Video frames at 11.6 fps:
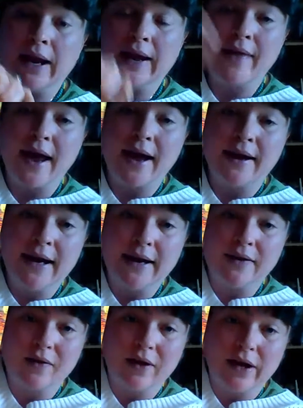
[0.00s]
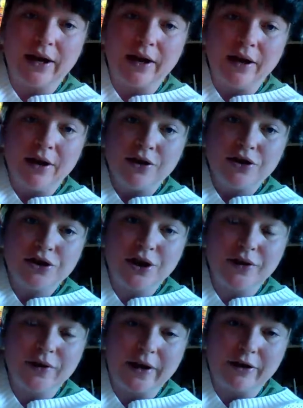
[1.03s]
And then it's like
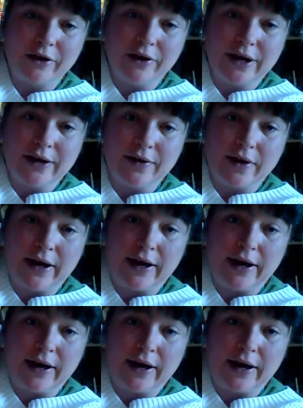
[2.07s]
she literally